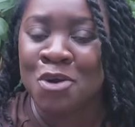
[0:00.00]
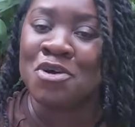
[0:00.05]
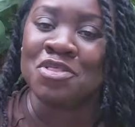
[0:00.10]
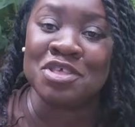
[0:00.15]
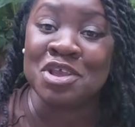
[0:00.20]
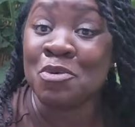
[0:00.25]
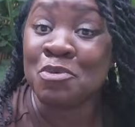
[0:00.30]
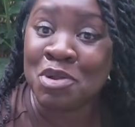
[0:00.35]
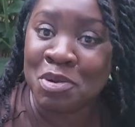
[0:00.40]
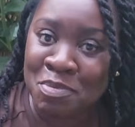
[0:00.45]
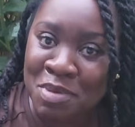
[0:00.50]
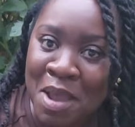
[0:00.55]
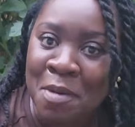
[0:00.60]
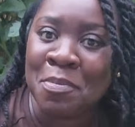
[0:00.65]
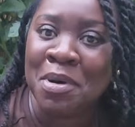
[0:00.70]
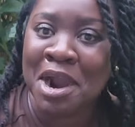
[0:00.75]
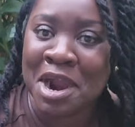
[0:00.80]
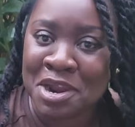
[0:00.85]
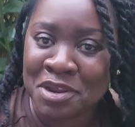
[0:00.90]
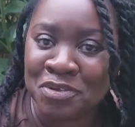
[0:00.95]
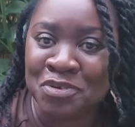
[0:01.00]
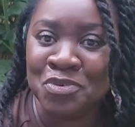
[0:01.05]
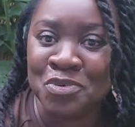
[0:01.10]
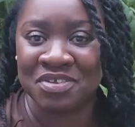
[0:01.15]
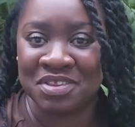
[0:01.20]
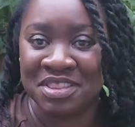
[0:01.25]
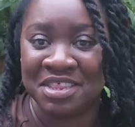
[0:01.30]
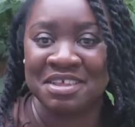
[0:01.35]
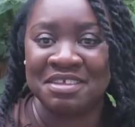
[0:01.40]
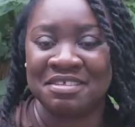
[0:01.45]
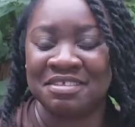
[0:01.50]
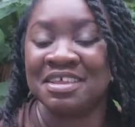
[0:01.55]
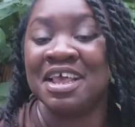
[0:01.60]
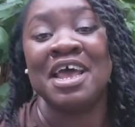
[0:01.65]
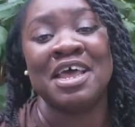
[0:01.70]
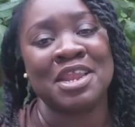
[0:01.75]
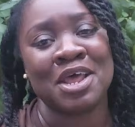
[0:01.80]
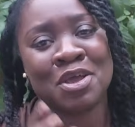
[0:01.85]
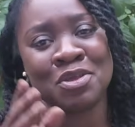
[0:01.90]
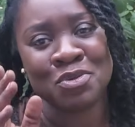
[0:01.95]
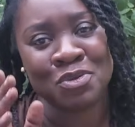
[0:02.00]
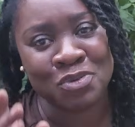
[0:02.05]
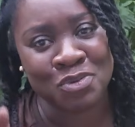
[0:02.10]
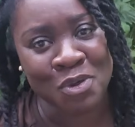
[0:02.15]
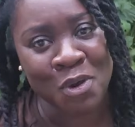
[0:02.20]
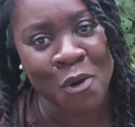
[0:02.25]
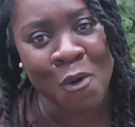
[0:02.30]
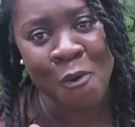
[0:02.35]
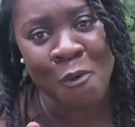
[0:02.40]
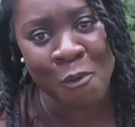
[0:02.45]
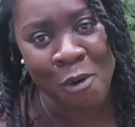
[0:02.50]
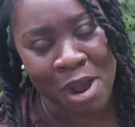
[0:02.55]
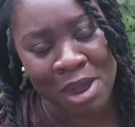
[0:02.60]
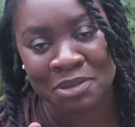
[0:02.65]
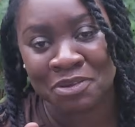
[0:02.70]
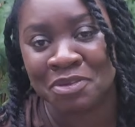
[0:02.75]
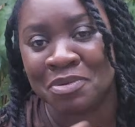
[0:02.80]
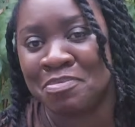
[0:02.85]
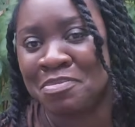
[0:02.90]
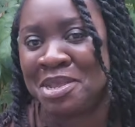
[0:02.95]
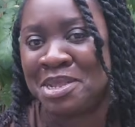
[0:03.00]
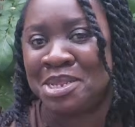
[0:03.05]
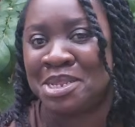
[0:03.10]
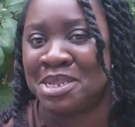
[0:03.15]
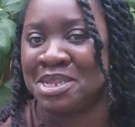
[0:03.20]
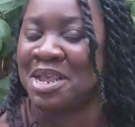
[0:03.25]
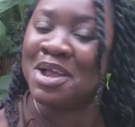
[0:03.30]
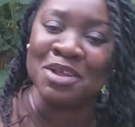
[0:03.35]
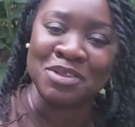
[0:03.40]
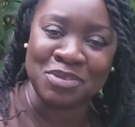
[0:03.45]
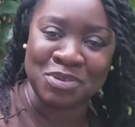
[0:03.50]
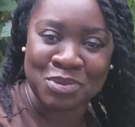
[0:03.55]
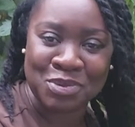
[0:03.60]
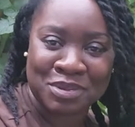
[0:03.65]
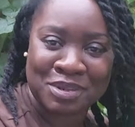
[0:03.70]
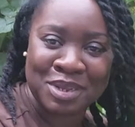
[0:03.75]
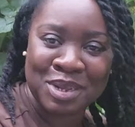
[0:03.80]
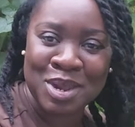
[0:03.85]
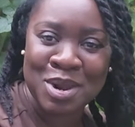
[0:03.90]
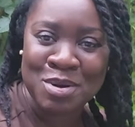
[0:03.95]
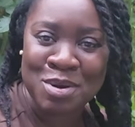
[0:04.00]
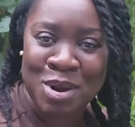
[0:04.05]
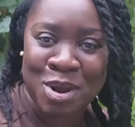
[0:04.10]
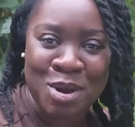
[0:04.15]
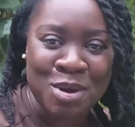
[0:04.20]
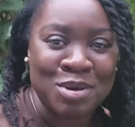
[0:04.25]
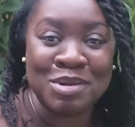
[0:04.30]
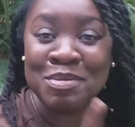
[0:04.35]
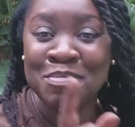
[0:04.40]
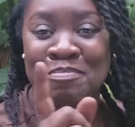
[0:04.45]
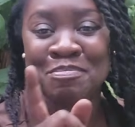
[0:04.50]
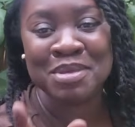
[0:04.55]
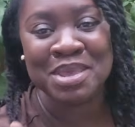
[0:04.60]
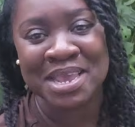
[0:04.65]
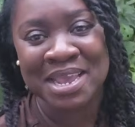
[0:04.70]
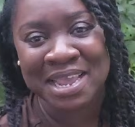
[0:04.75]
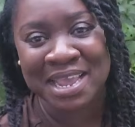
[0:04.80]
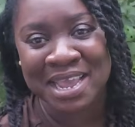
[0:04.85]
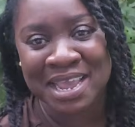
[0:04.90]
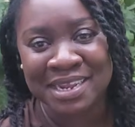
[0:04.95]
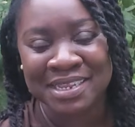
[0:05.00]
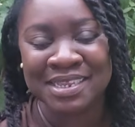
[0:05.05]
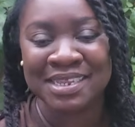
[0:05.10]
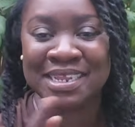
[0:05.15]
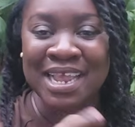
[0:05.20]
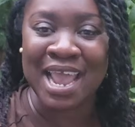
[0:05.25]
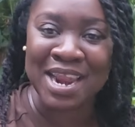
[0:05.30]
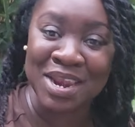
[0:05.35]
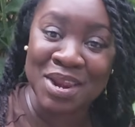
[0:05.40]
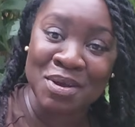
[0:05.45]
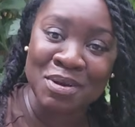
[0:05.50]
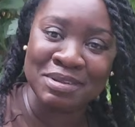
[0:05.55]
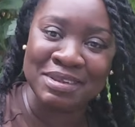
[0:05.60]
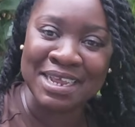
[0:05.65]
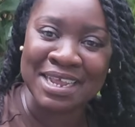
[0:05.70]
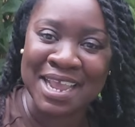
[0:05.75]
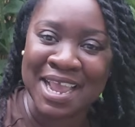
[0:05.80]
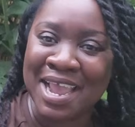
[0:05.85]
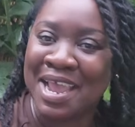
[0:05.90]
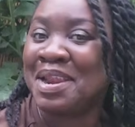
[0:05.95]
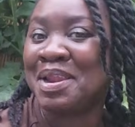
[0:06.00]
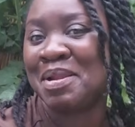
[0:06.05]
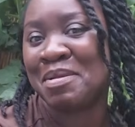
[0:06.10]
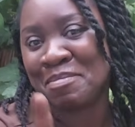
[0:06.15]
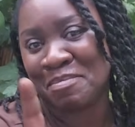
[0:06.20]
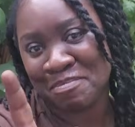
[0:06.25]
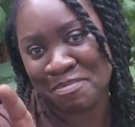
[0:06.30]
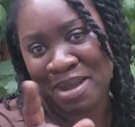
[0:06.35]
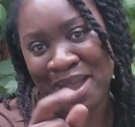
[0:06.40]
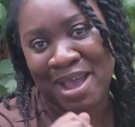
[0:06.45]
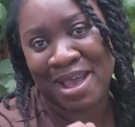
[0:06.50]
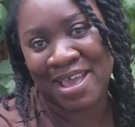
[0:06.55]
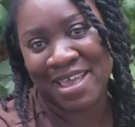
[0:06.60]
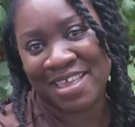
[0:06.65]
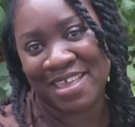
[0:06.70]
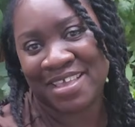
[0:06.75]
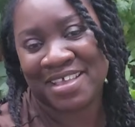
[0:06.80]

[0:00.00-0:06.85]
there will be a part 2 to this that you don't want to miss. So stick around. Me again, signing out again. Bye.